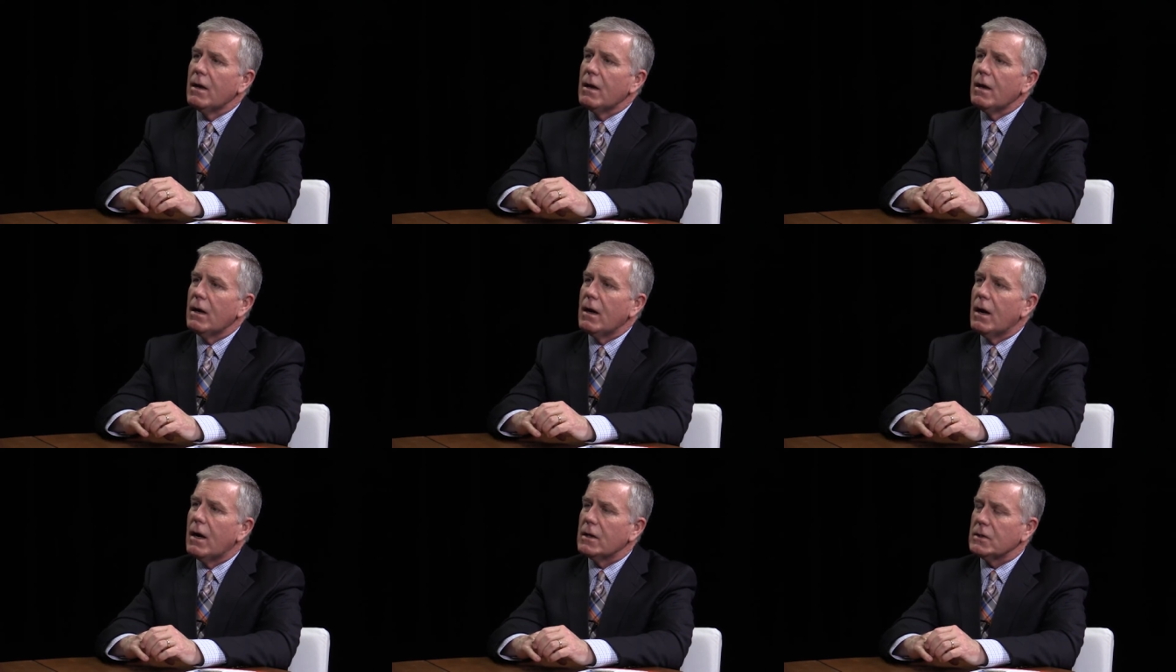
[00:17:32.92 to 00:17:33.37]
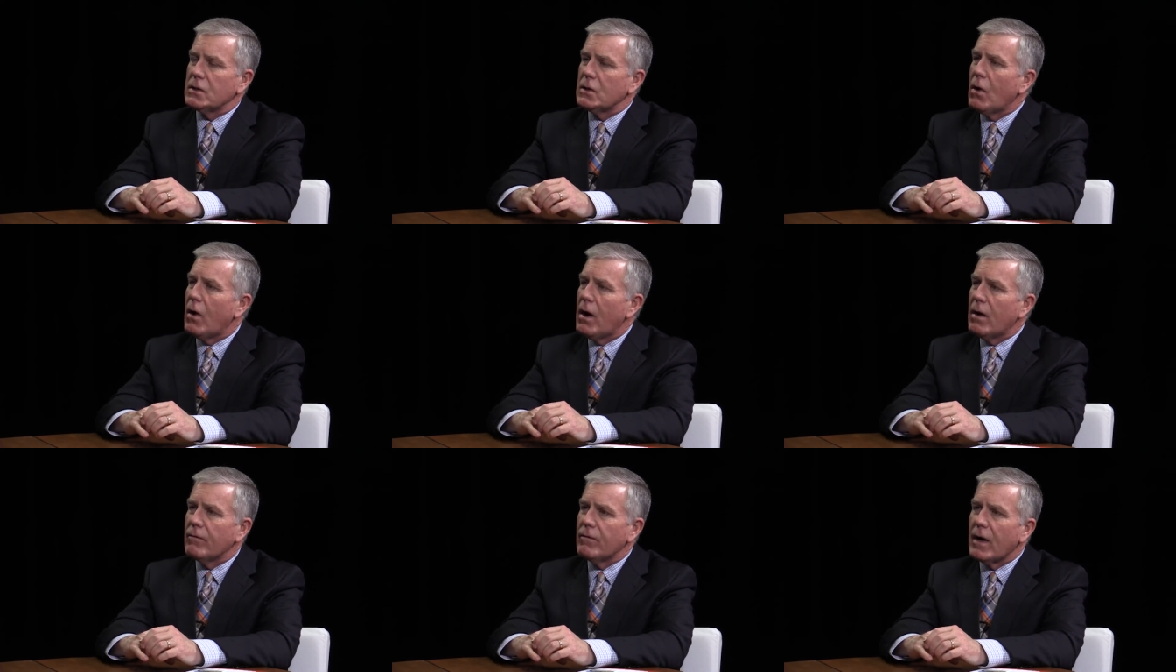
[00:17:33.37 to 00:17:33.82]
uh,
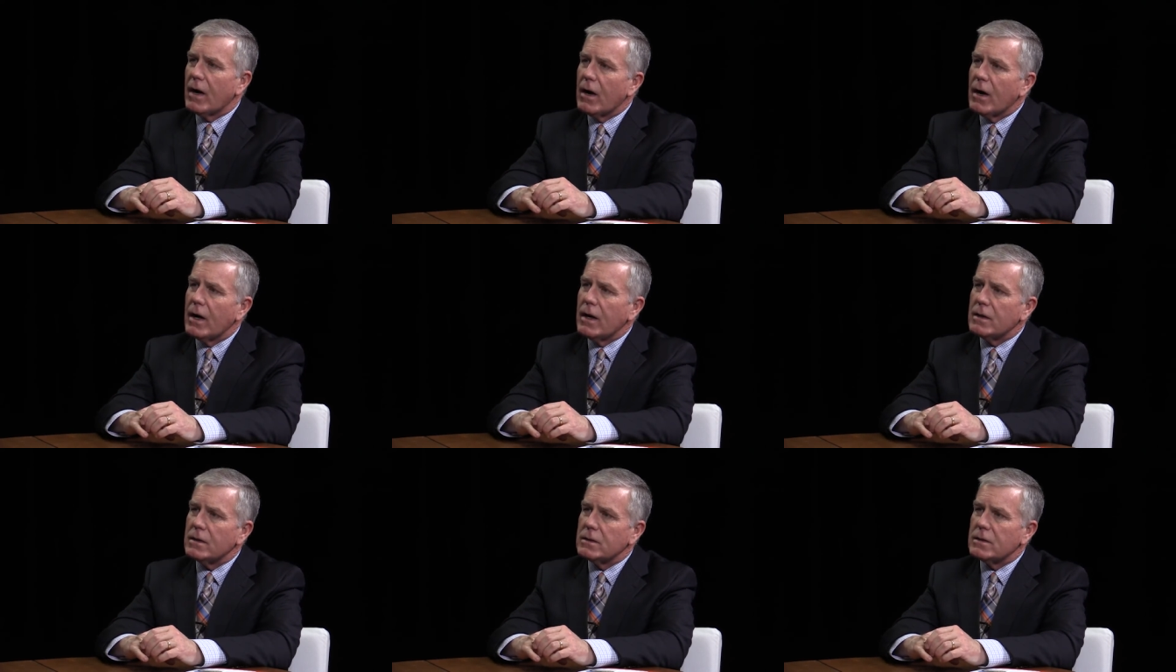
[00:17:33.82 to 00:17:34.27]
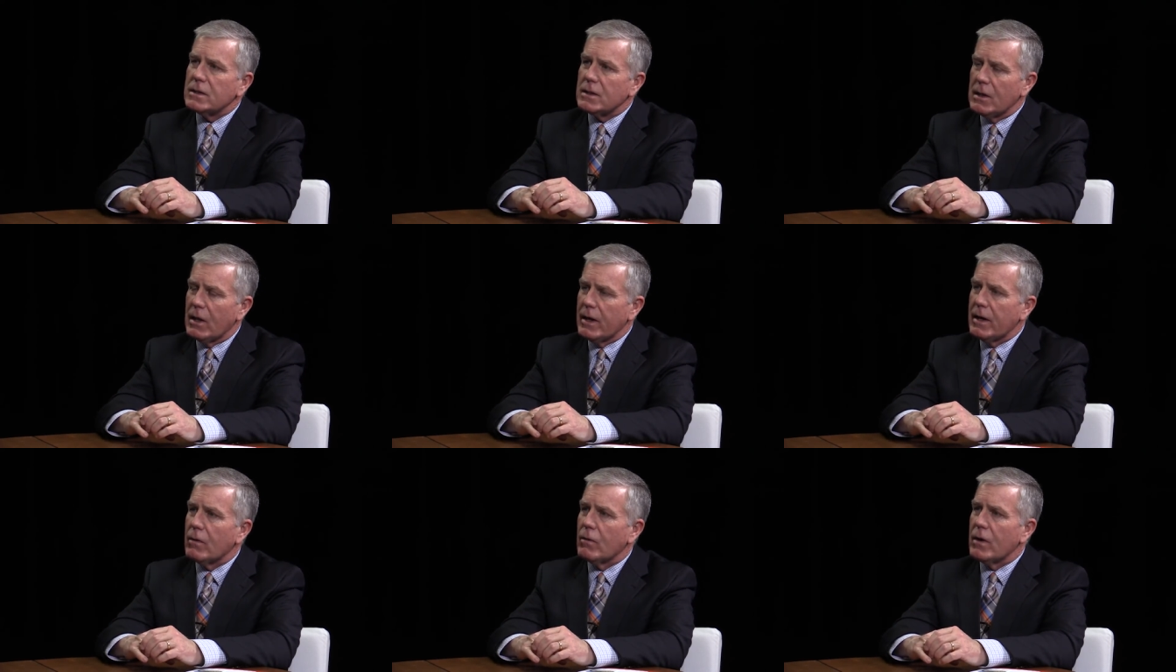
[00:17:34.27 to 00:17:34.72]
saw a very
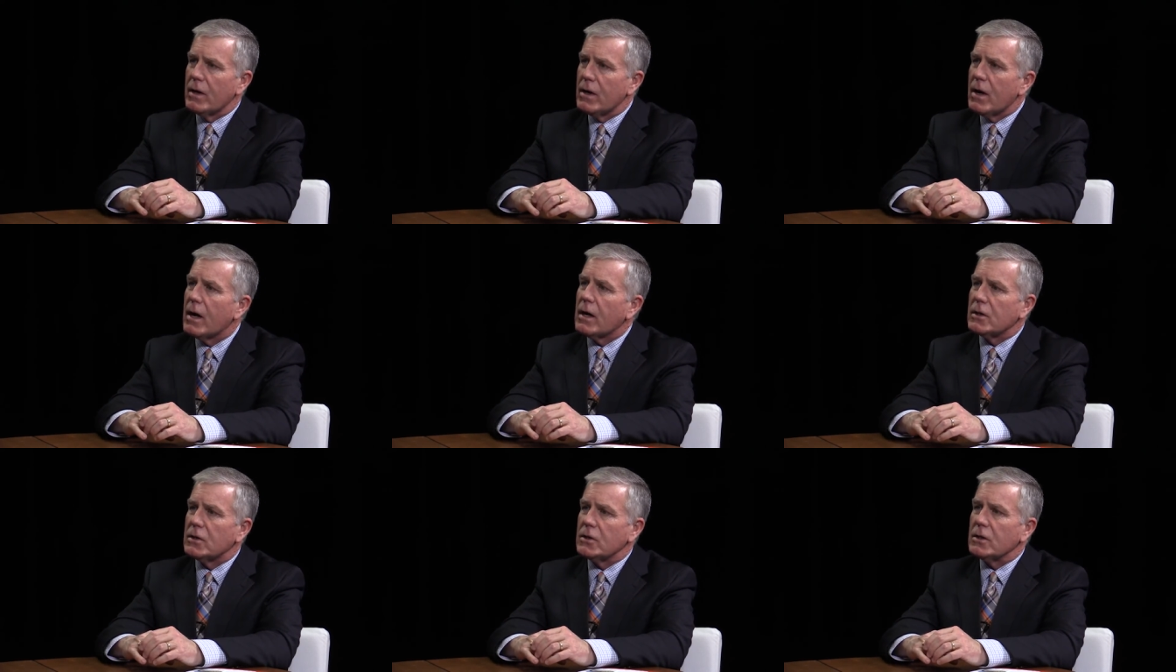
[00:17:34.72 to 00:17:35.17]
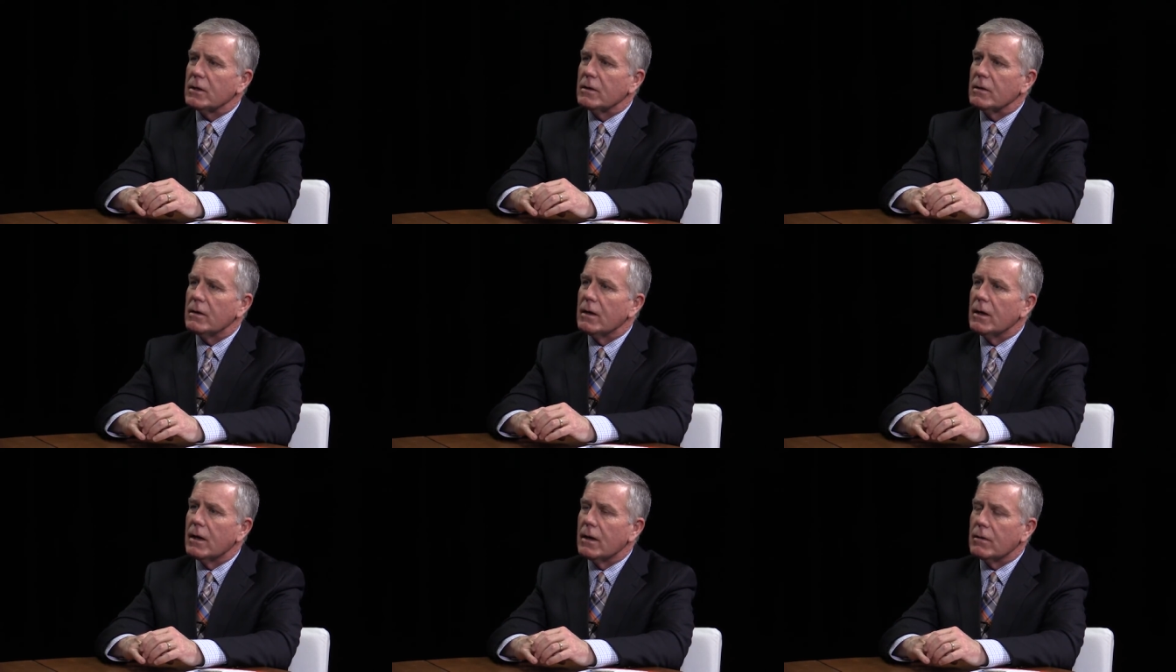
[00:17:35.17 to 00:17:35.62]
slight
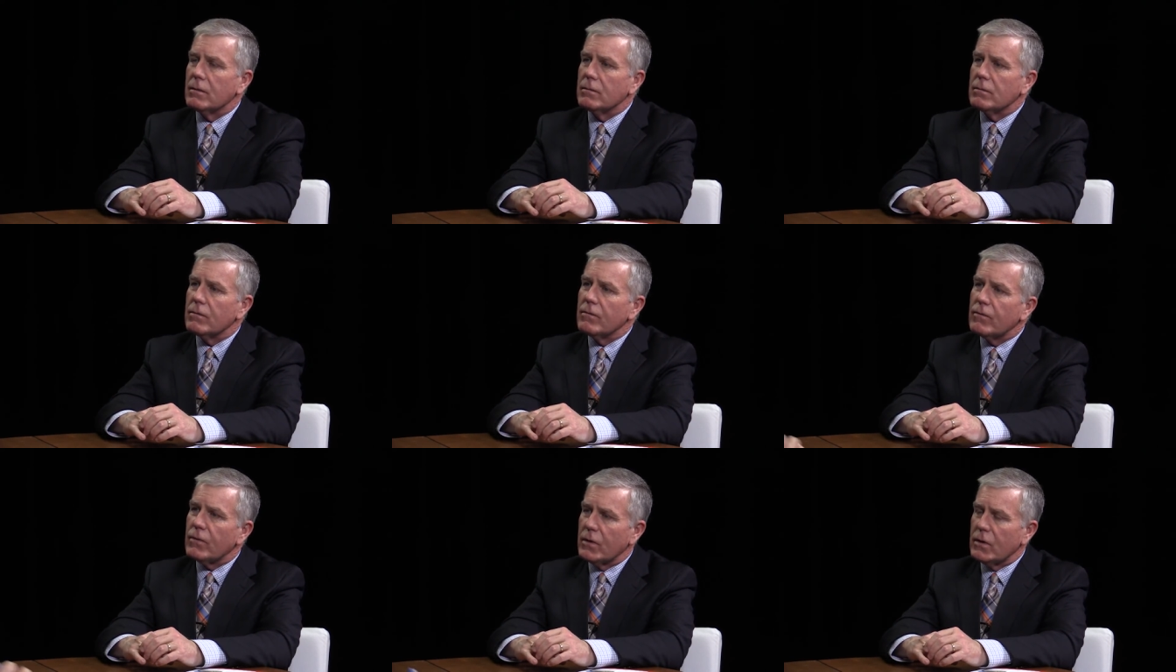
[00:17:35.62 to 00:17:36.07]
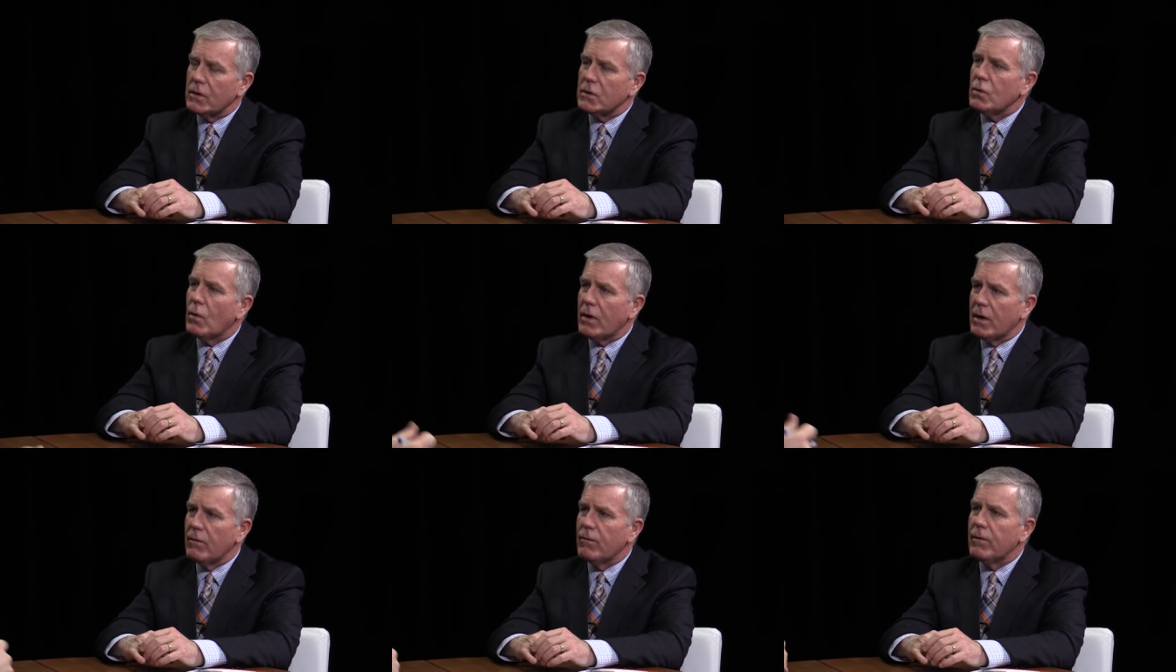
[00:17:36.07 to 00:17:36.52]
reduction in for the
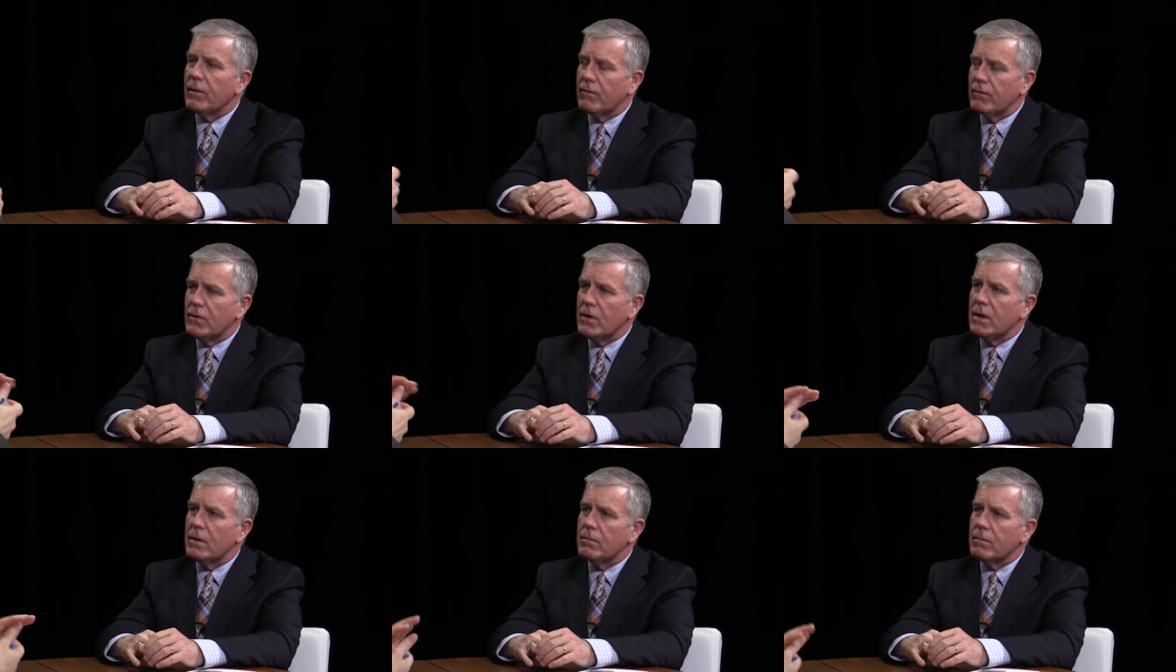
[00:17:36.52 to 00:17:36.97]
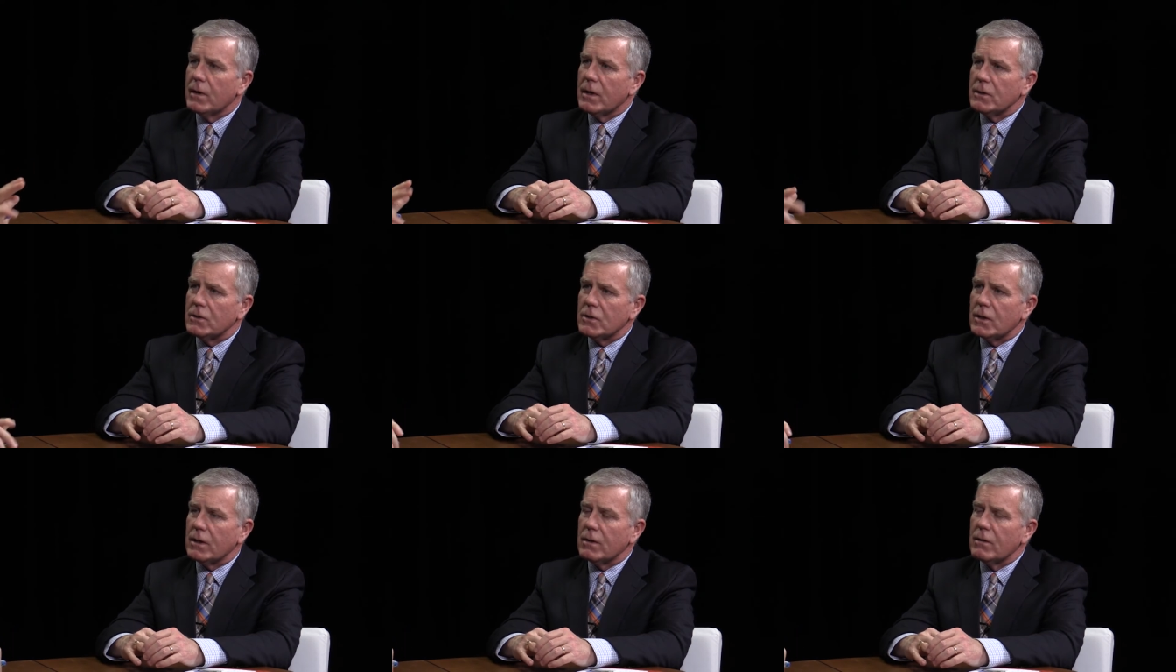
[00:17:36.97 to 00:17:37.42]
2015
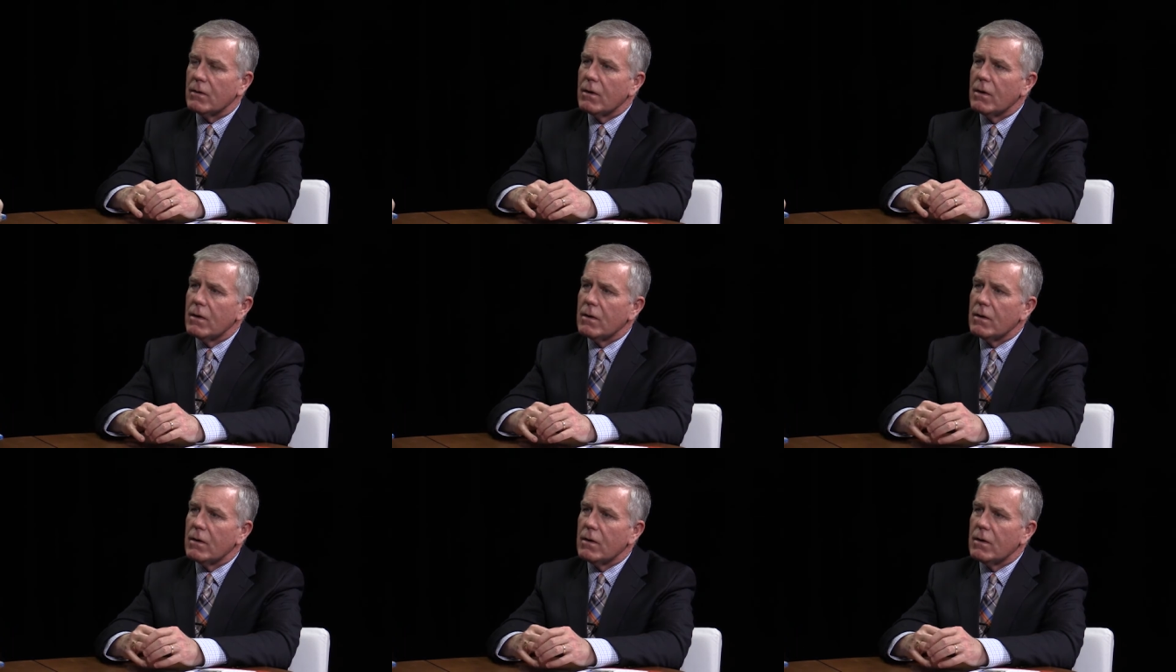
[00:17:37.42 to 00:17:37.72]
budget. And to give some